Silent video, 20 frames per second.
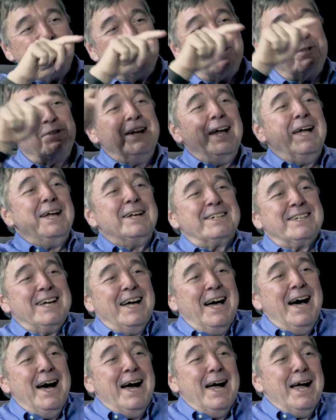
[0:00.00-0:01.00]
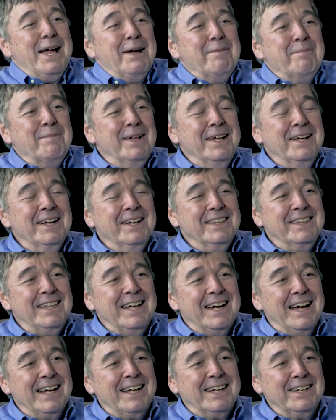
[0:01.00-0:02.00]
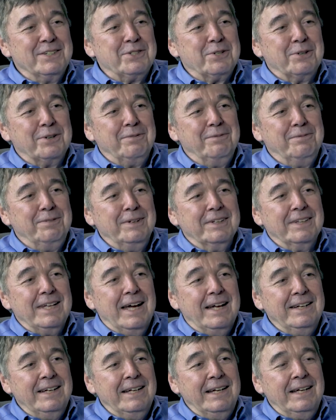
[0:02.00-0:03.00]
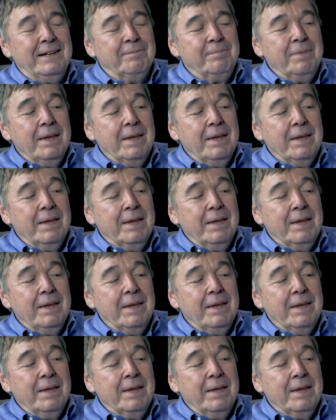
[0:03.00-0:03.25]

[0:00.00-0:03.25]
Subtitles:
create time that I can sort of fill that need.